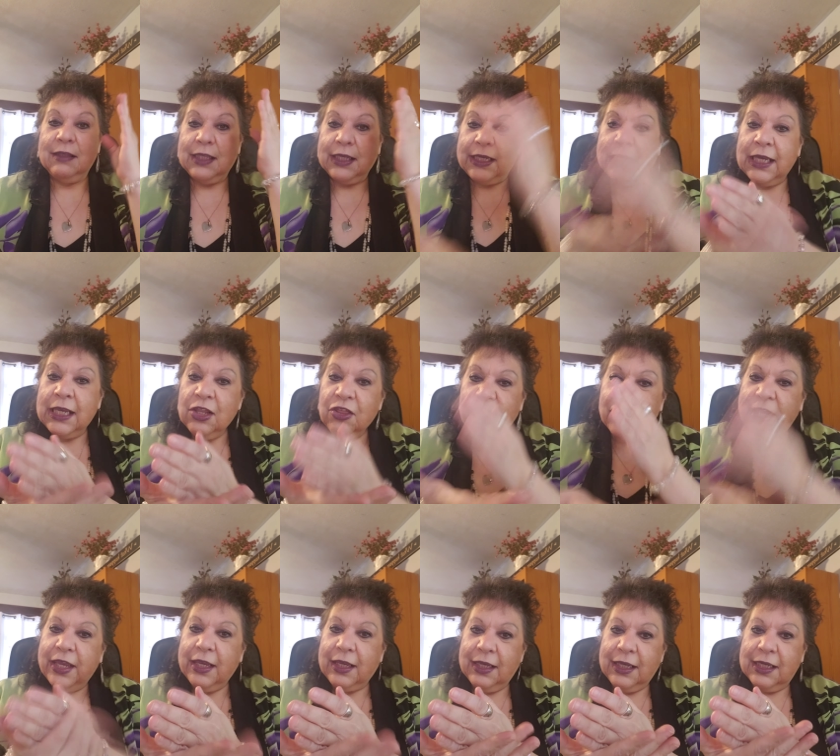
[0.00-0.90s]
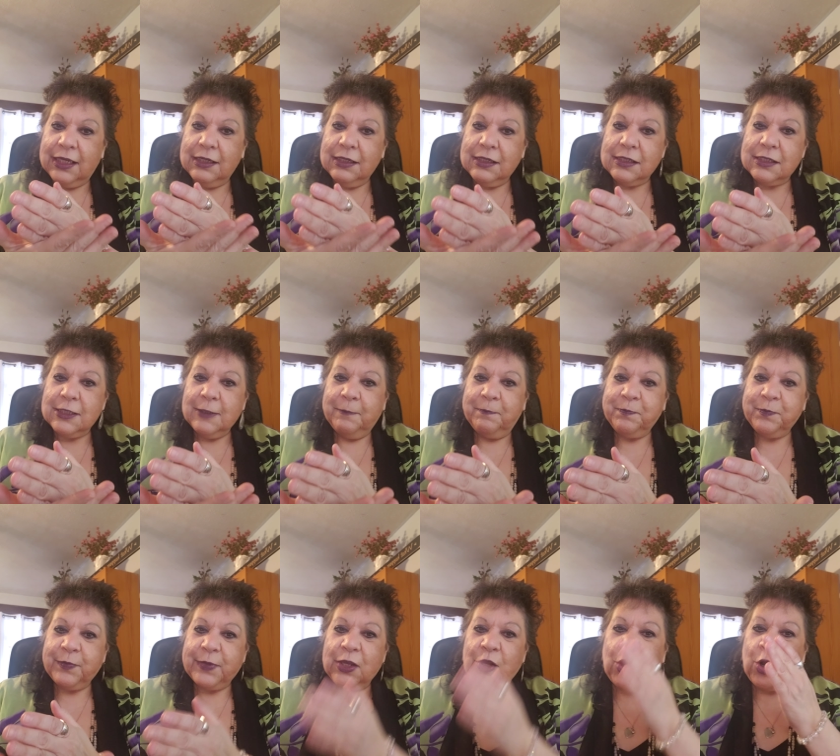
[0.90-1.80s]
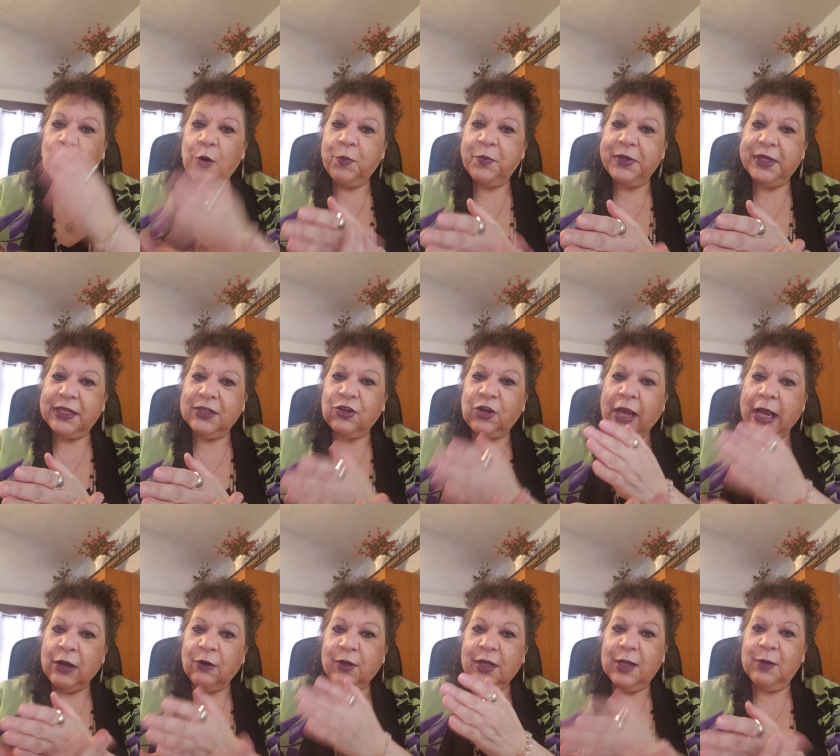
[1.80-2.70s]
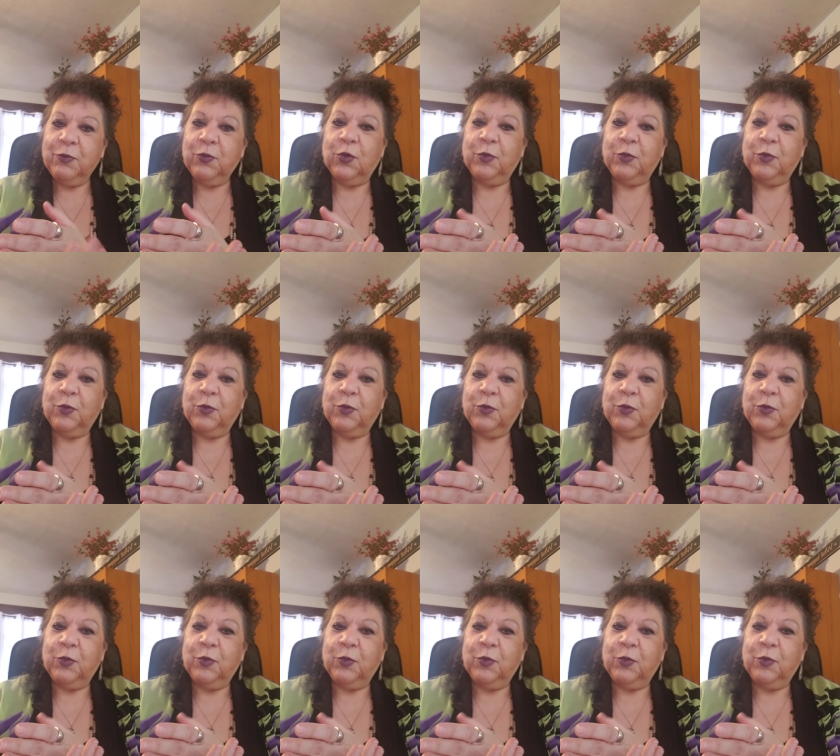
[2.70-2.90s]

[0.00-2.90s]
key thing is you're hoping your outcome